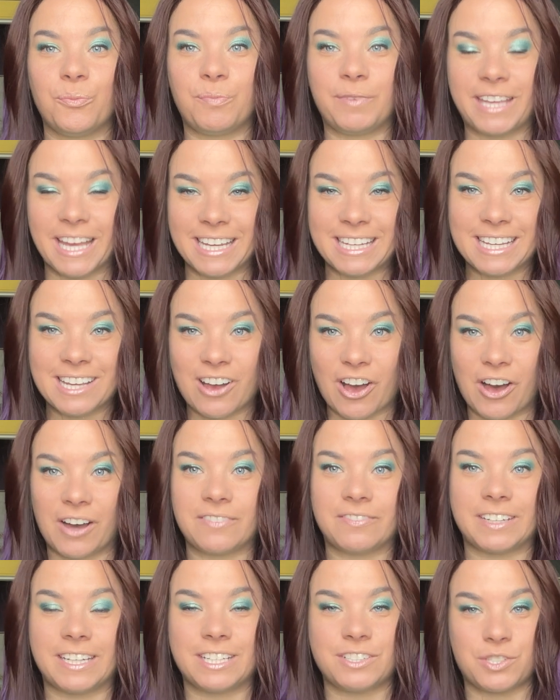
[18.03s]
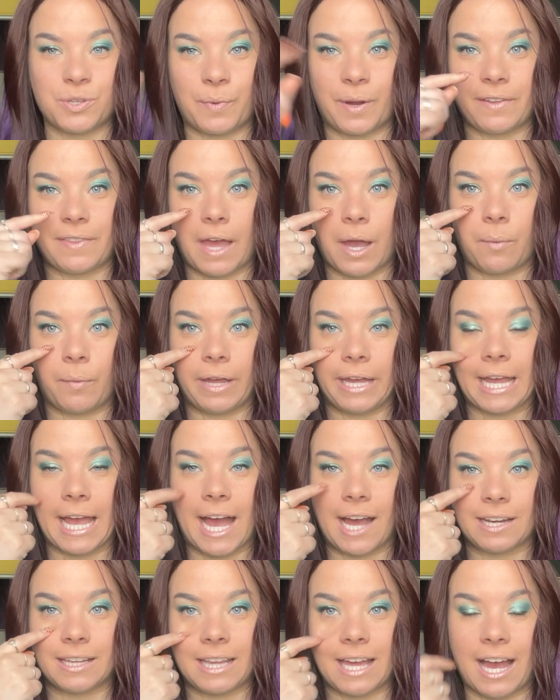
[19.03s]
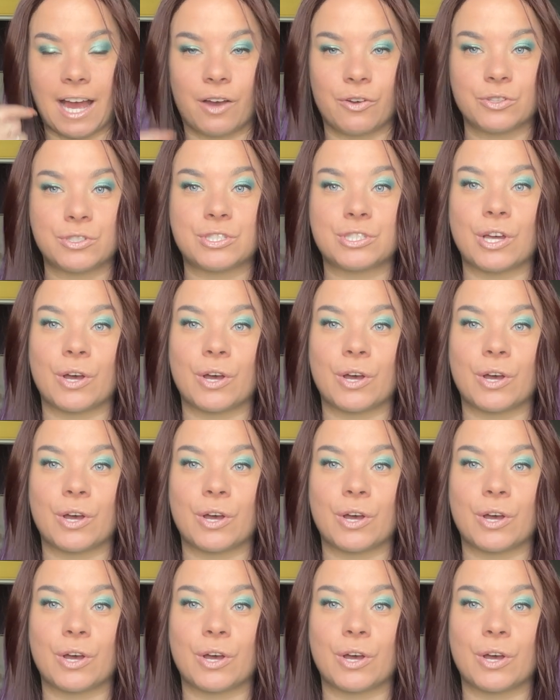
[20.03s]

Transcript: getting confident to wear that wig out of the house.